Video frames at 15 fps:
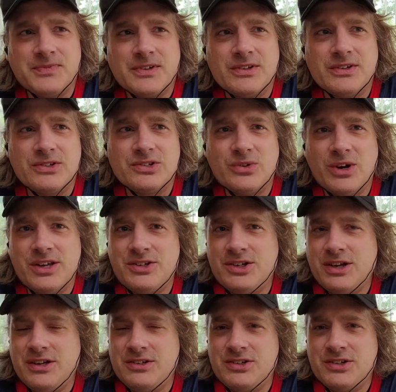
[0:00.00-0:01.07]
so I
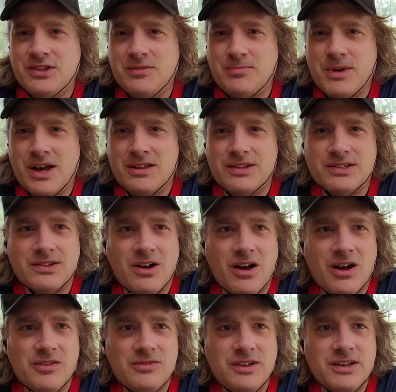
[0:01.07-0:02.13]
changed the balanced
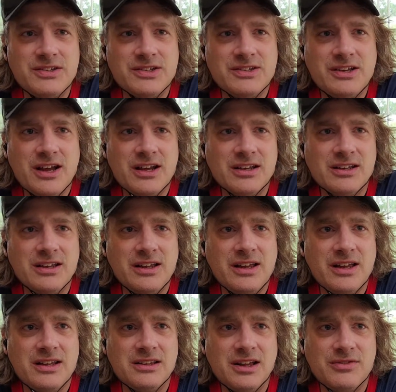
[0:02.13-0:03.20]
offense deck
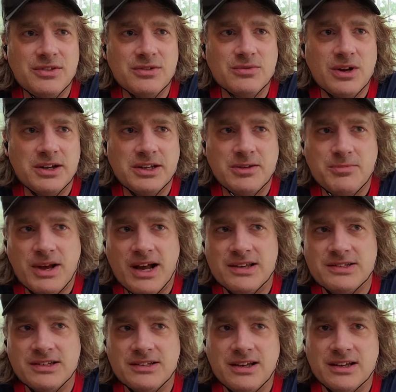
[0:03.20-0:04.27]
and left the running and
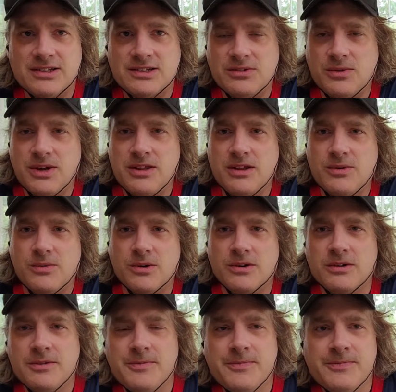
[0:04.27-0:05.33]
passing decks the way they
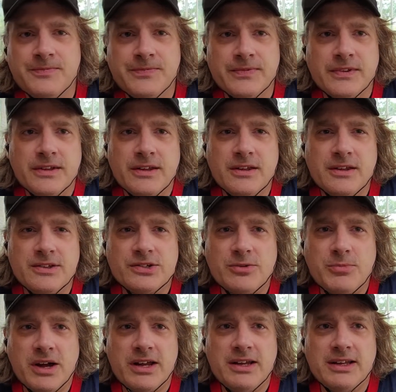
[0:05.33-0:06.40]
were. So
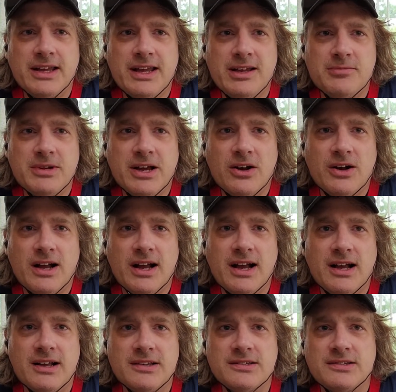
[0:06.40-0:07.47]
my game now
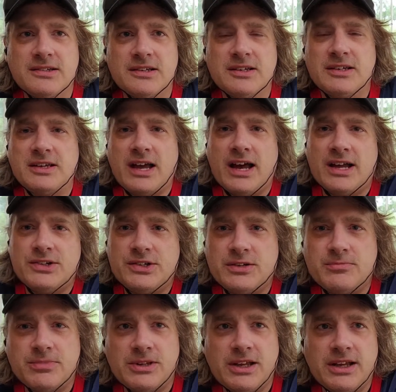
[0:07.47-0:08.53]
has gadget
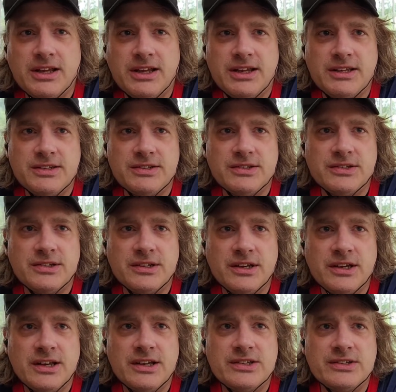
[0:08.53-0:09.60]
plays,
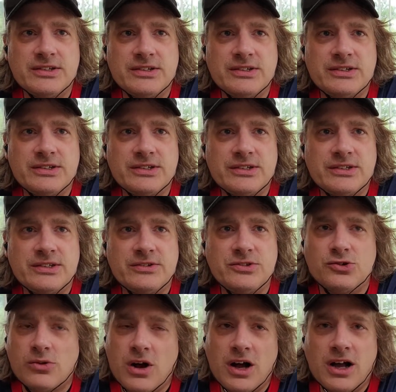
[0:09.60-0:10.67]

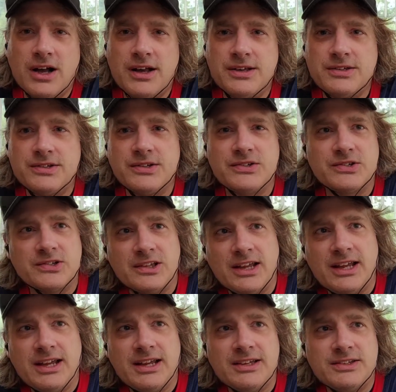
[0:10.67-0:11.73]
draws,
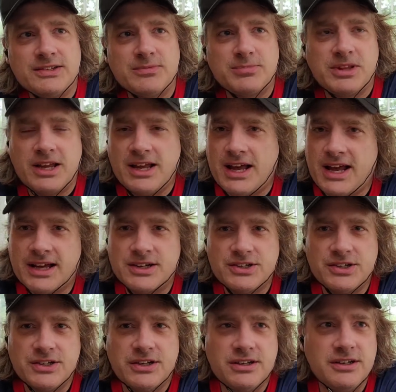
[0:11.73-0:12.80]
slants, play
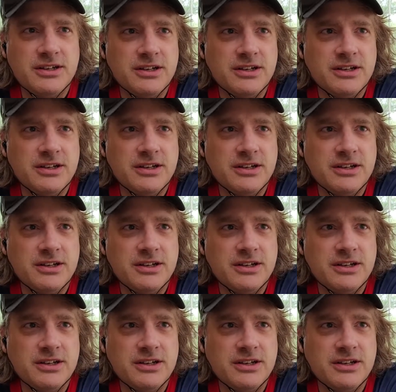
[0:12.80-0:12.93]
action,